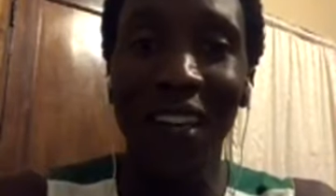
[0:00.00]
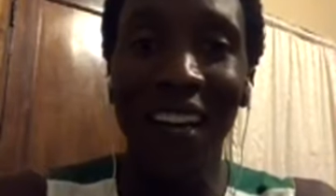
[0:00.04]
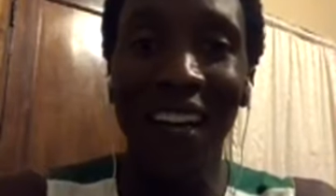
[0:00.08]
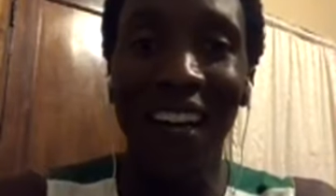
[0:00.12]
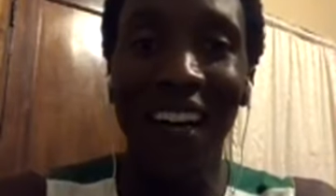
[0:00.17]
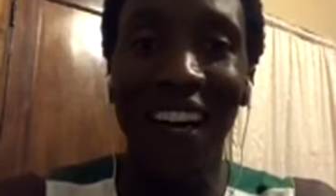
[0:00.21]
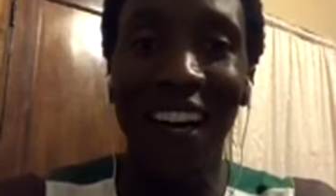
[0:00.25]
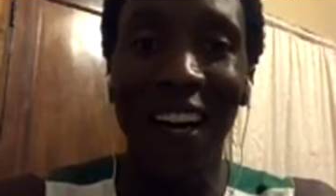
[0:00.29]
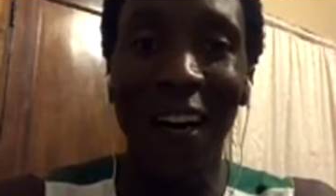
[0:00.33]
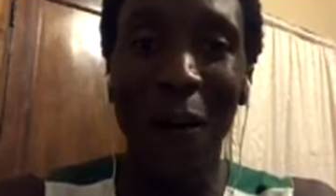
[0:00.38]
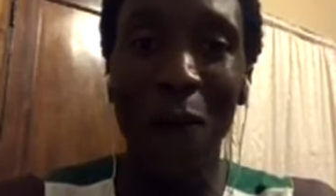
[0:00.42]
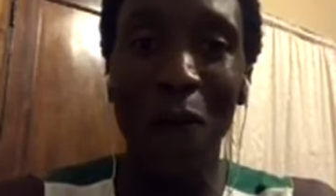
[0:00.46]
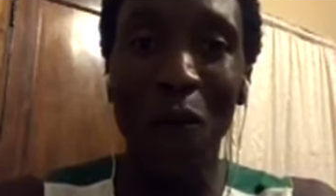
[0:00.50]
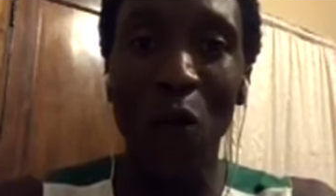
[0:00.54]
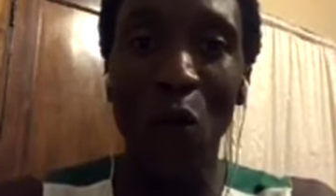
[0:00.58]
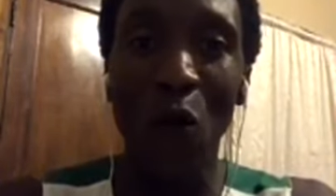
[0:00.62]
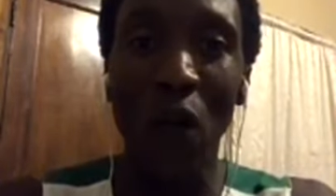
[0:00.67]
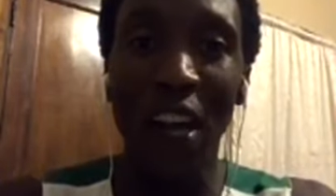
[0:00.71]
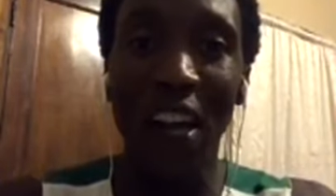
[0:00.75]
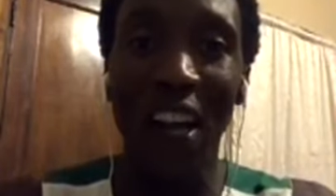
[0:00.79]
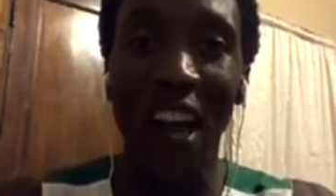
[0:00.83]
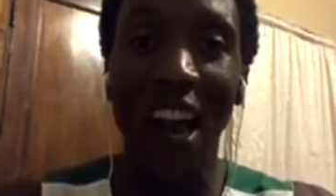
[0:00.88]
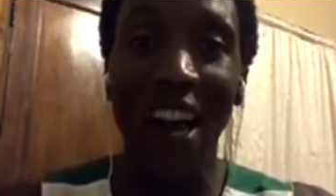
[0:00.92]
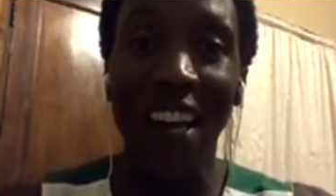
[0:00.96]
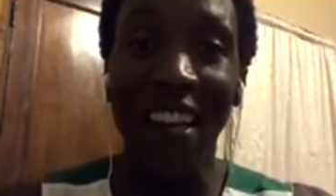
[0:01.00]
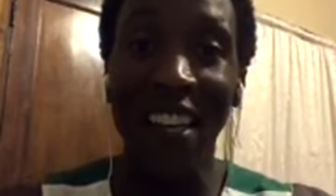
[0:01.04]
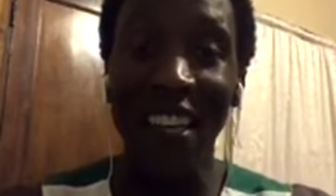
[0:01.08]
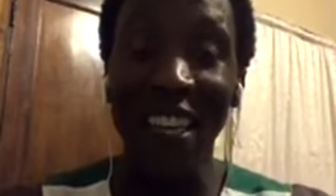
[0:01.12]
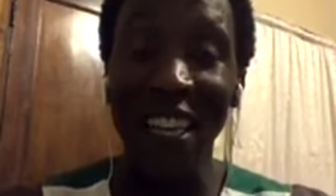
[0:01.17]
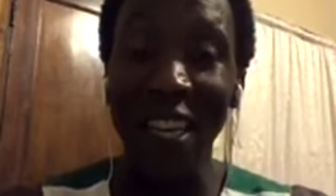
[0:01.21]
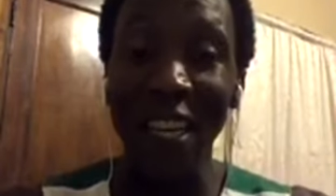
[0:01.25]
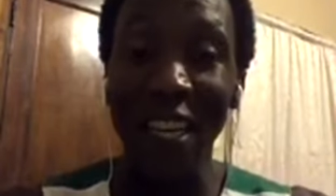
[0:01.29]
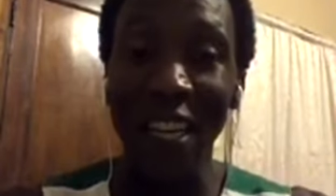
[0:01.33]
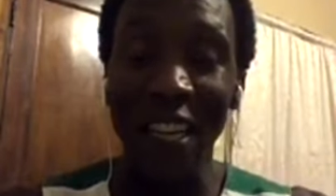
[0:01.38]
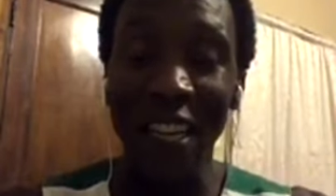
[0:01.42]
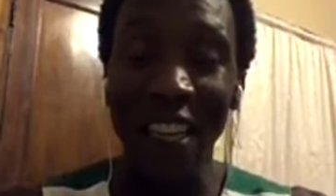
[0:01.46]
where God
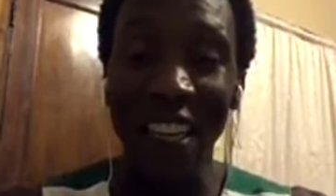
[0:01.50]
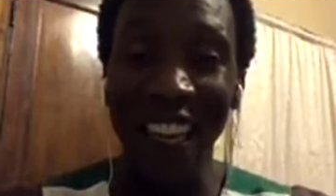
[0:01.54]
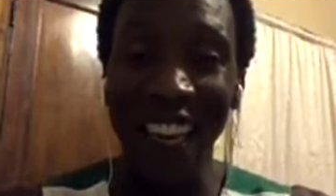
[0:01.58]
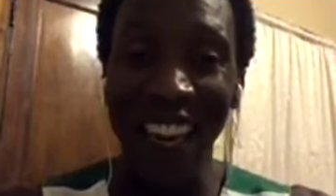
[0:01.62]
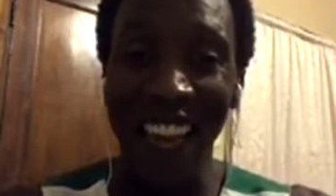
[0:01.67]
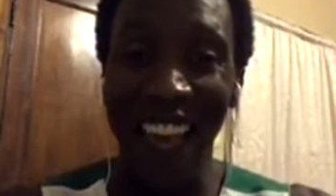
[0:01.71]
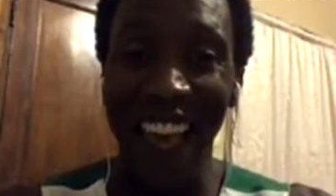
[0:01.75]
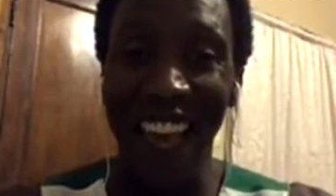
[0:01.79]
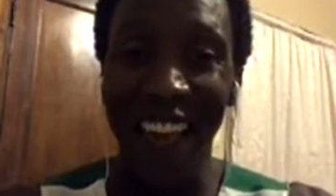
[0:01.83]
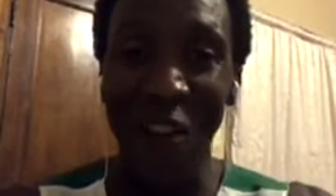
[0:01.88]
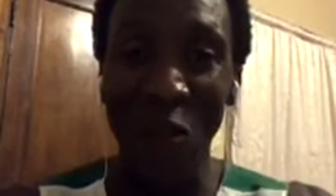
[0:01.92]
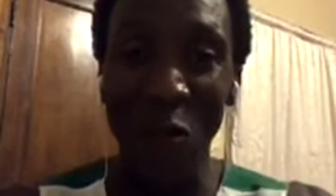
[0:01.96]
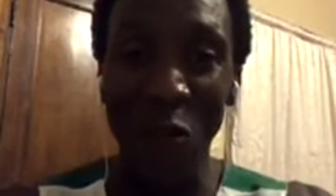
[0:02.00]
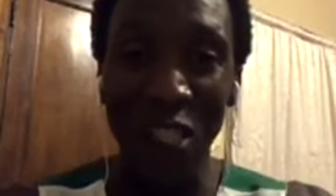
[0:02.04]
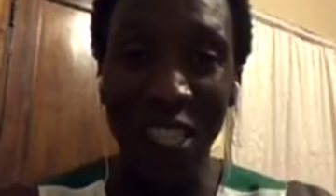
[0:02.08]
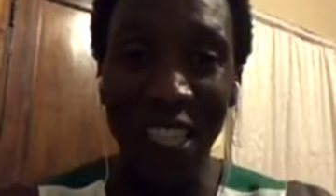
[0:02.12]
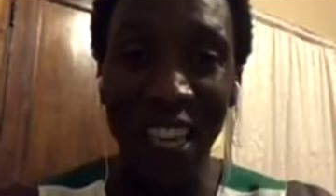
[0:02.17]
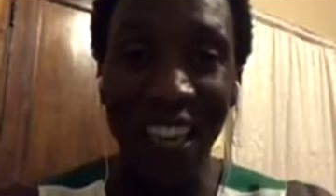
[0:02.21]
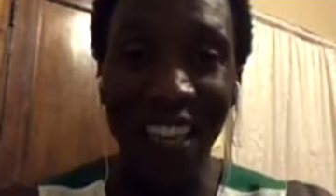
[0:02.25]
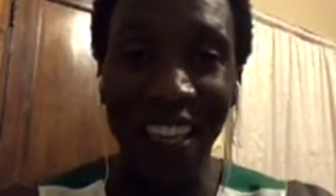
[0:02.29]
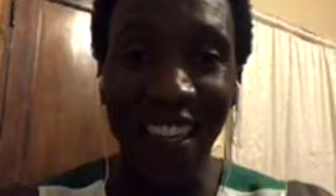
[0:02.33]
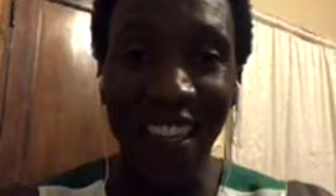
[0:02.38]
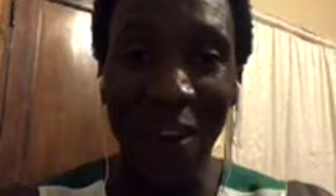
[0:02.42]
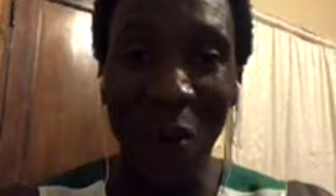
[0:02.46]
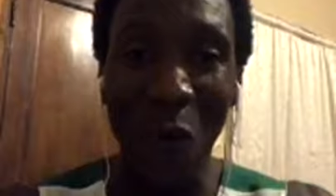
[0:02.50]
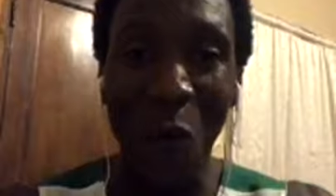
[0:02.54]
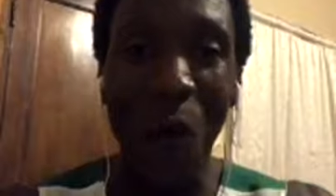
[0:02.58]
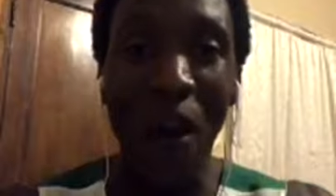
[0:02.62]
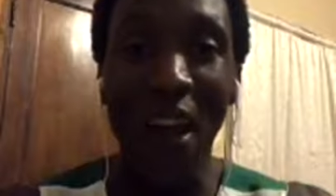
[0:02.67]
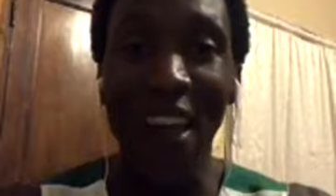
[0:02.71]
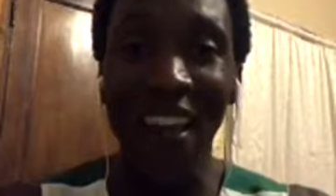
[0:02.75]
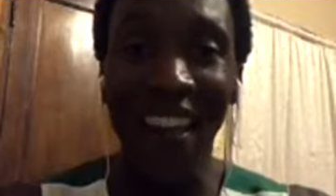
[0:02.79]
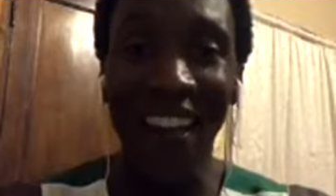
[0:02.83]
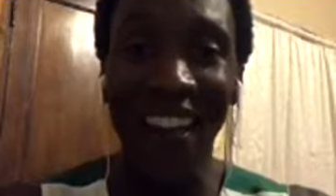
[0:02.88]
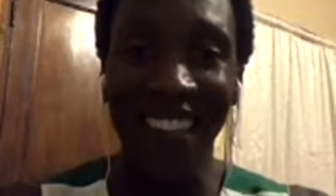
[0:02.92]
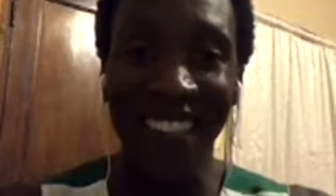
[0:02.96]
really had to send a
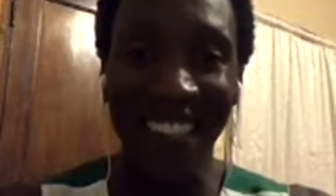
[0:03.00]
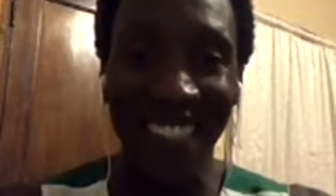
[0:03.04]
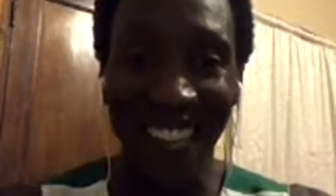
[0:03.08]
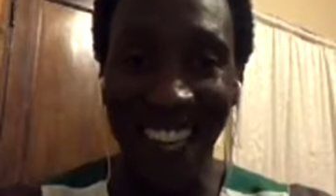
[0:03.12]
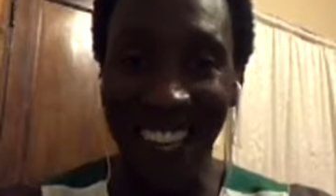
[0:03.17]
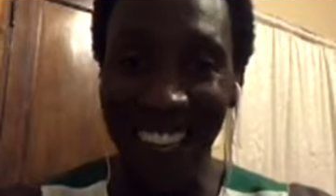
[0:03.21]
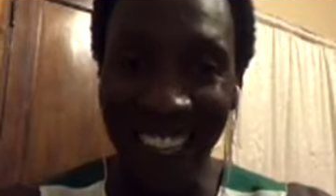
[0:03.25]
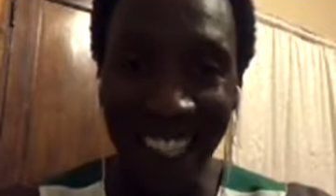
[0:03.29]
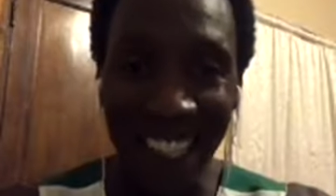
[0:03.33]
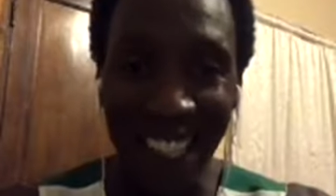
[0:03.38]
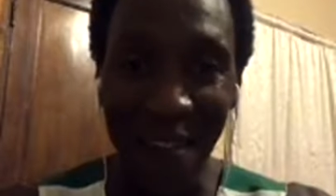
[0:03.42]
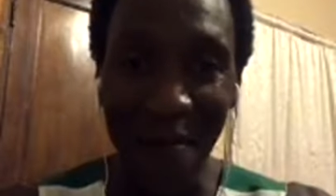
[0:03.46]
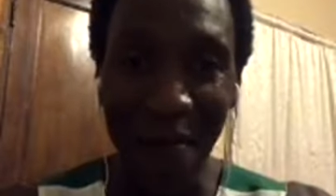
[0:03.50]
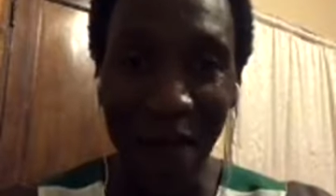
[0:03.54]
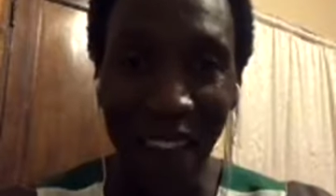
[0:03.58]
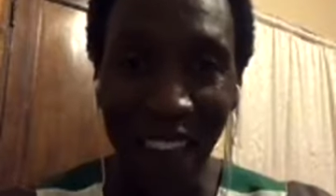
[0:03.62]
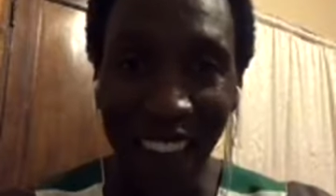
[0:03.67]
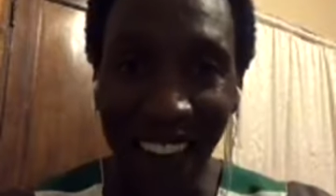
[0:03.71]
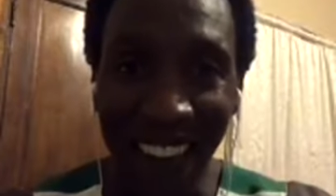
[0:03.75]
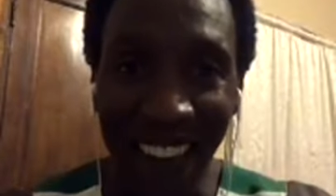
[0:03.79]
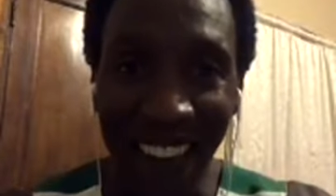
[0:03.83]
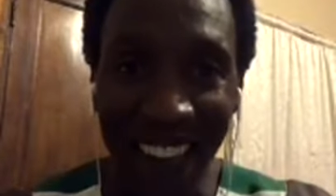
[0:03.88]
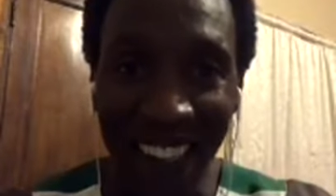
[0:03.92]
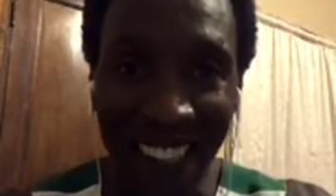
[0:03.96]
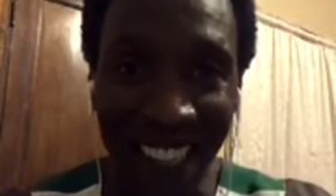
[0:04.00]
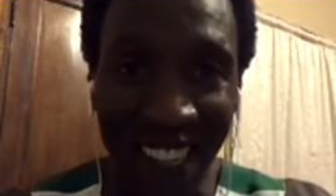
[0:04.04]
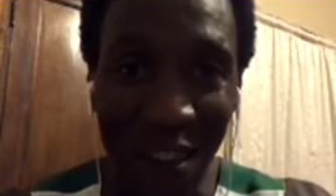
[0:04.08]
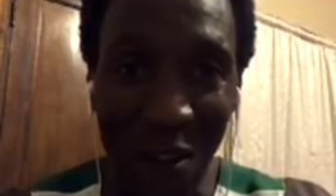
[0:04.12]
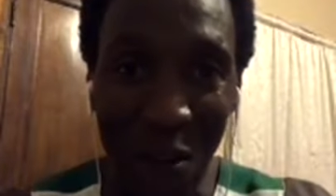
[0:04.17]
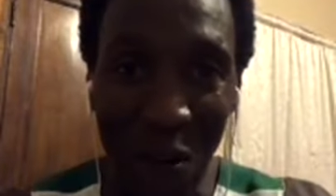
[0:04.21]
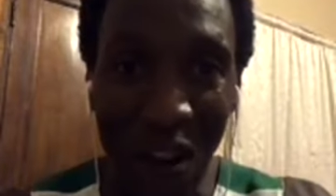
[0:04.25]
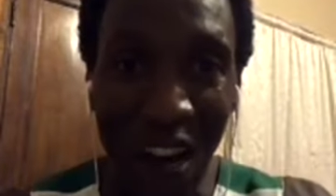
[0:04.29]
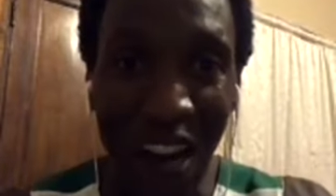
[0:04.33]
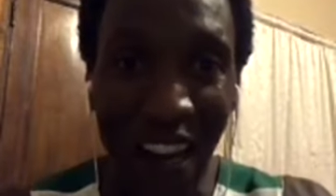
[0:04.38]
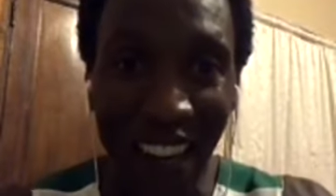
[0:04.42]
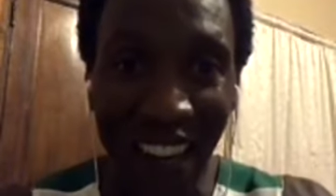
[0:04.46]
whale and say, listen, man, listen,
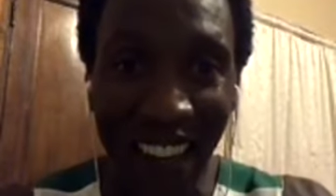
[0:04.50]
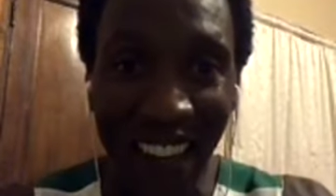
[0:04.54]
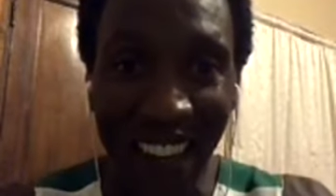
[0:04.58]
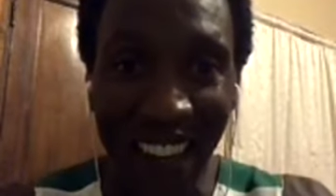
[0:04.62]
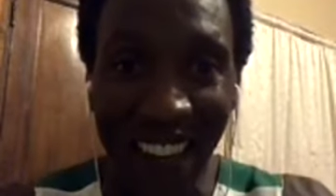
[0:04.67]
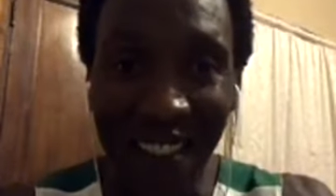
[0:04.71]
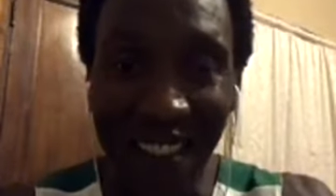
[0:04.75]
you gotta